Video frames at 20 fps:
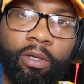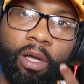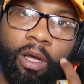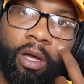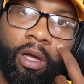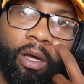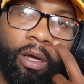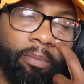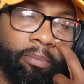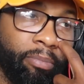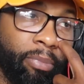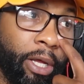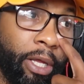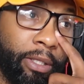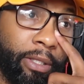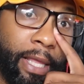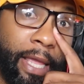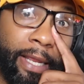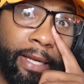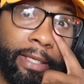
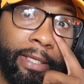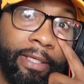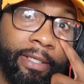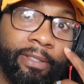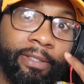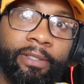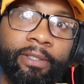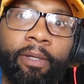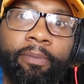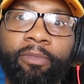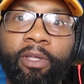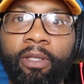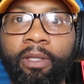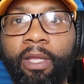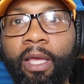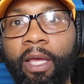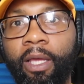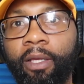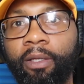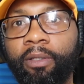But that is something
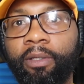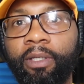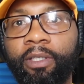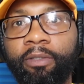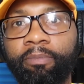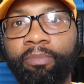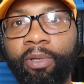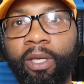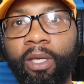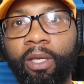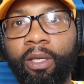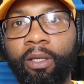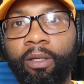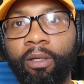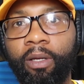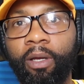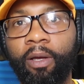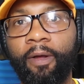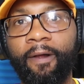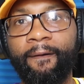that is
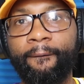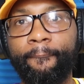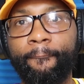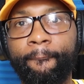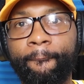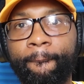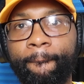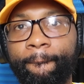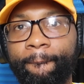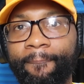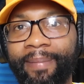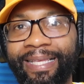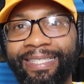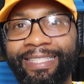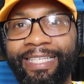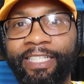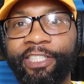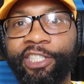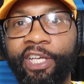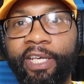being
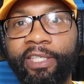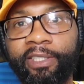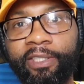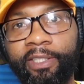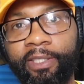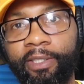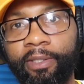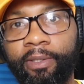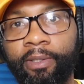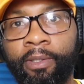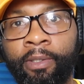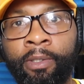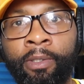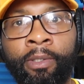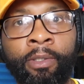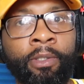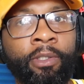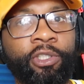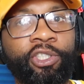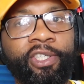suggested
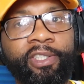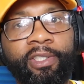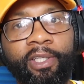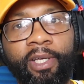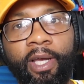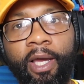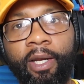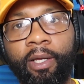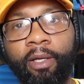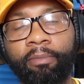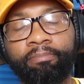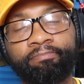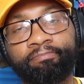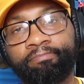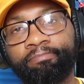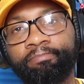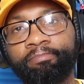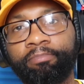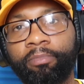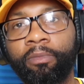just to kind of
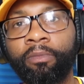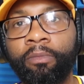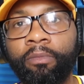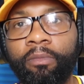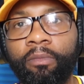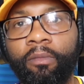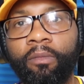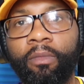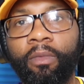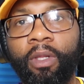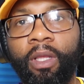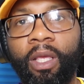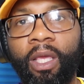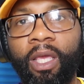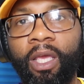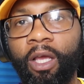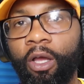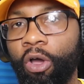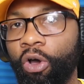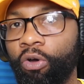
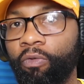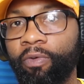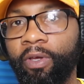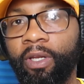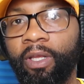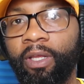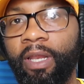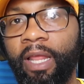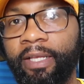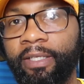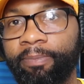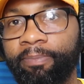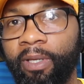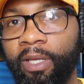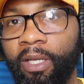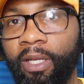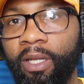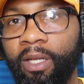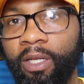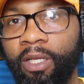end COVID, and that's
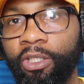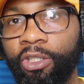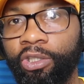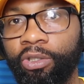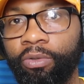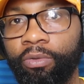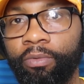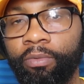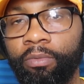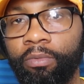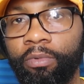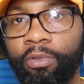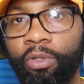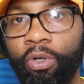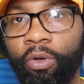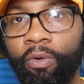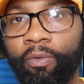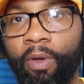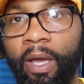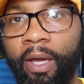been an issue.
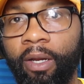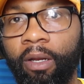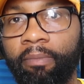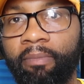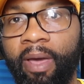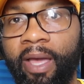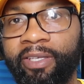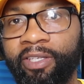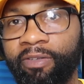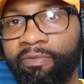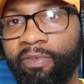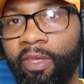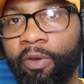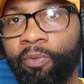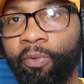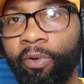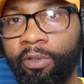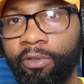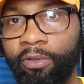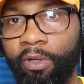So I can imagine if they
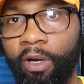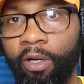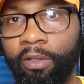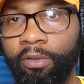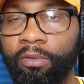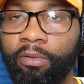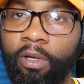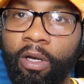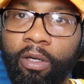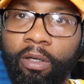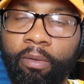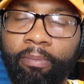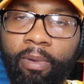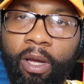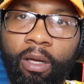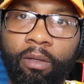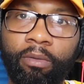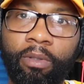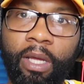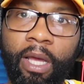really start talking
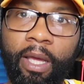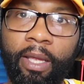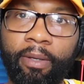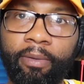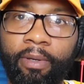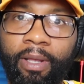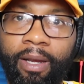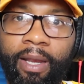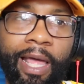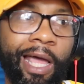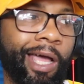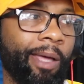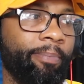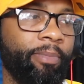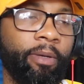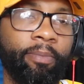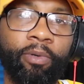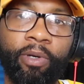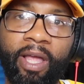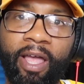about not allowing
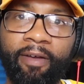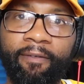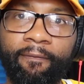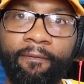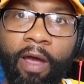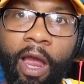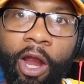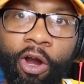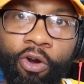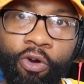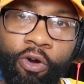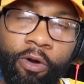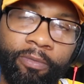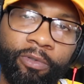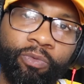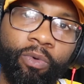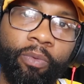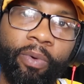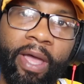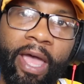people to have firearms,
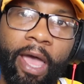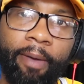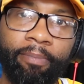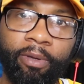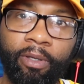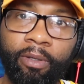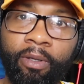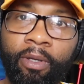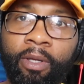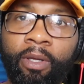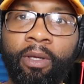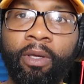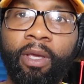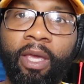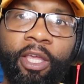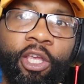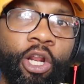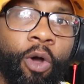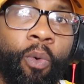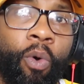what would happen?
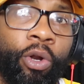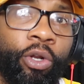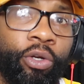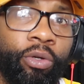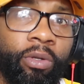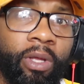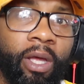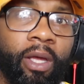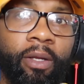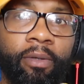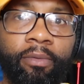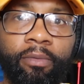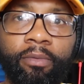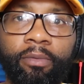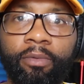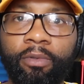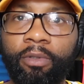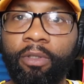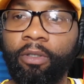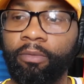And you don't want to do that.
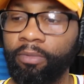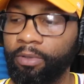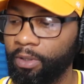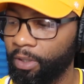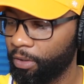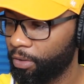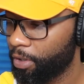You know what I'm saying?